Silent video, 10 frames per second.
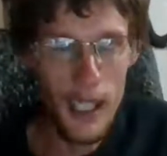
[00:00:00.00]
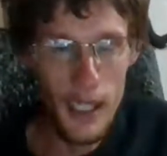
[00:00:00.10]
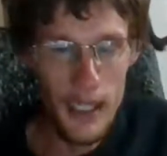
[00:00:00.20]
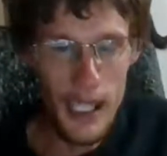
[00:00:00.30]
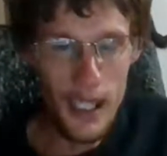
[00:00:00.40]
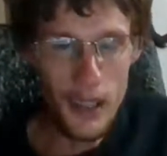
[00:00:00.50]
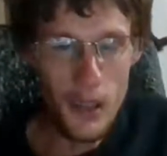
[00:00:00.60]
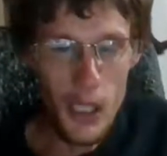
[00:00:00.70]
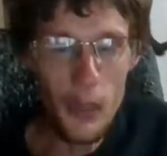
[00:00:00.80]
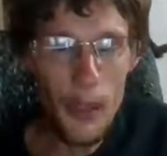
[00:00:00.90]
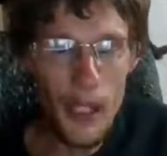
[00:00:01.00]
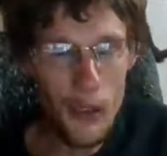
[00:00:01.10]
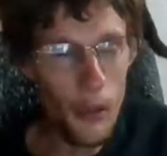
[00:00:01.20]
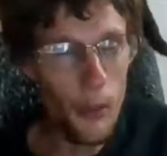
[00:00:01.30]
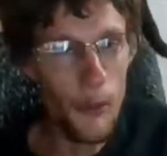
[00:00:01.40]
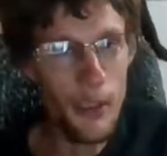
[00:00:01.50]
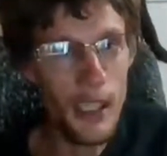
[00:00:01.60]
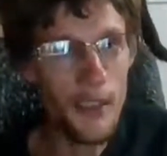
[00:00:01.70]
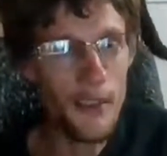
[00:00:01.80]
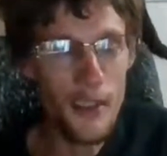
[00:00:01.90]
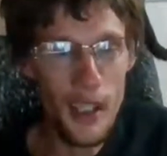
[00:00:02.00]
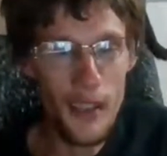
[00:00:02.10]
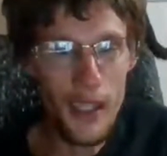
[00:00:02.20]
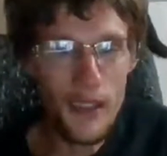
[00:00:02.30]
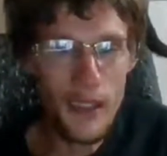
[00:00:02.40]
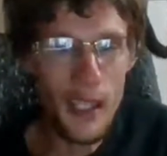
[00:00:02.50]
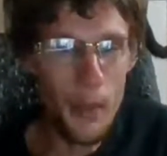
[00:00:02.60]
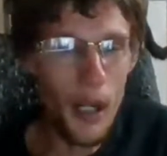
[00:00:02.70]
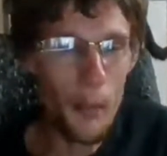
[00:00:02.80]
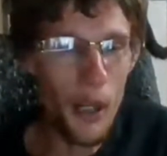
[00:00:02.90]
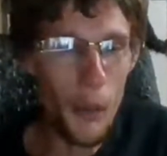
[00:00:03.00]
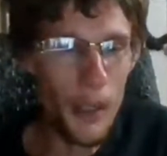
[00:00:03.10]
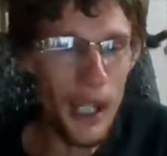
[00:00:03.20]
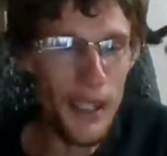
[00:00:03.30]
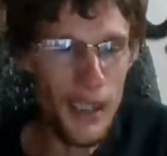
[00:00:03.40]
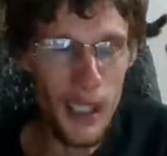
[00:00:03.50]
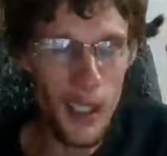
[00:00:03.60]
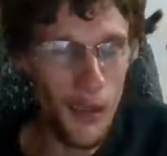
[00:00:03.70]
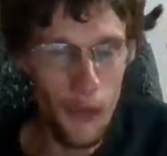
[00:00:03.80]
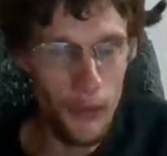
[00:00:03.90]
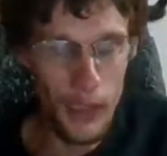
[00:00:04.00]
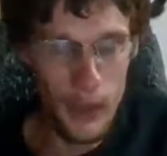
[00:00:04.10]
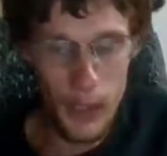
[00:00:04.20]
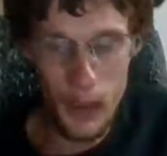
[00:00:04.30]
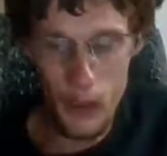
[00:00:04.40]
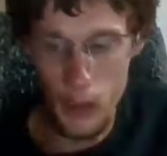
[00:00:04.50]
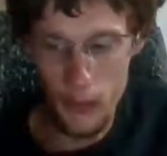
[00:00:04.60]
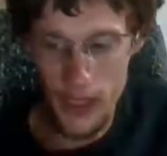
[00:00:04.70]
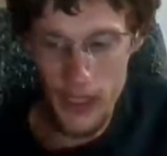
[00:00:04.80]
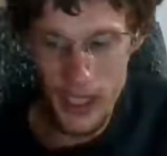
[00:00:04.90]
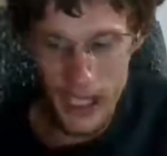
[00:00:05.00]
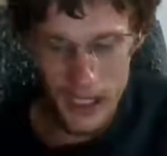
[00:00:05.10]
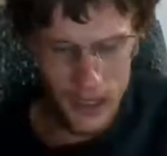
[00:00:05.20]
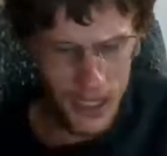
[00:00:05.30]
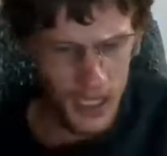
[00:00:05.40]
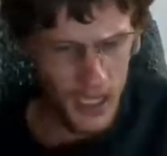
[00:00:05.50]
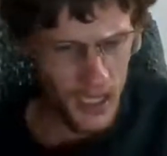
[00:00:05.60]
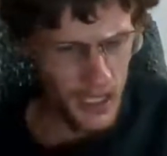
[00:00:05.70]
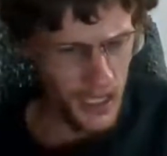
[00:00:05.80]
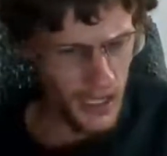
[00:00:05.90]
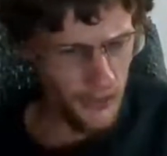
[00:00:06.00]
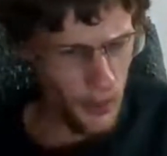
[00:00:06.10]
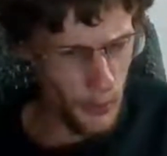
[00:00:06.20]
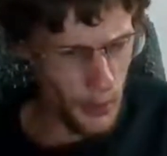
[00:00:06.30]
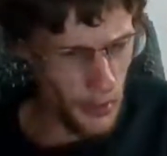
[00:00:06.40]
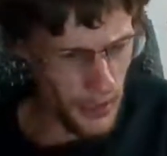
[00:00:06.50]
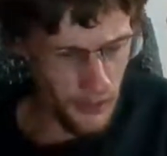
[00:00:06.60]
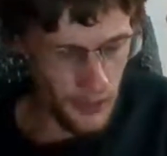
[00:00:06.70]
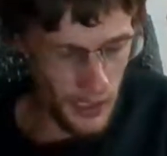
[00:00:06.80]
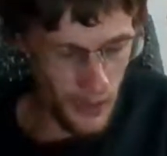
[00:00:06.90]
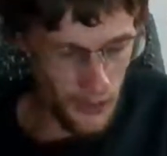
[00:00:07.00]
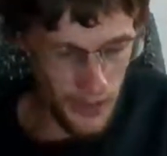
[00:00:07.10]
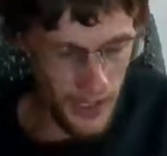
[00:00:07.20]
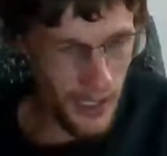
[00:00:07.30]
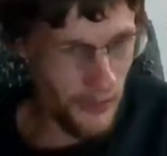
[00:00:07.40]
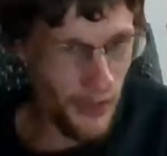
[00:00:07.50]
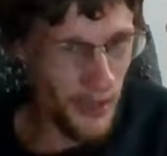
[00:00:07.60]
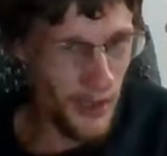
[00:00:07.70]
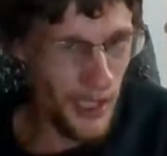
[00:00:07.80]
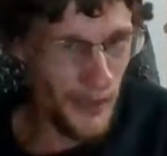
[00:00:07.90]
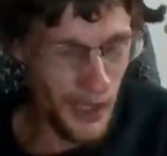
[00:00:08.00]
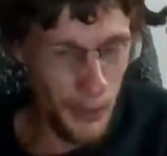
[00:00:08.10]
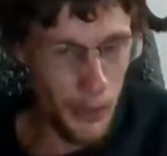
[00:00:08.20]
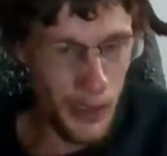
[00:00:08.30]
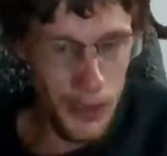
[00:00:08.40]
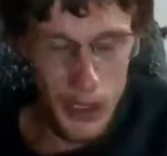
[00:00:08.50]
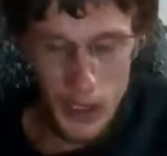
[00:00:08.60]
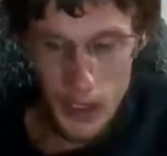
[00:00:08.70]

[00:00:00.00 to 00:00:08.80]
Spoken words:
Then I got 2 paranormal videos. I done that same Paw Paw Pats that for this paranormal investigating, and a few more train videos, which I basically got to upload.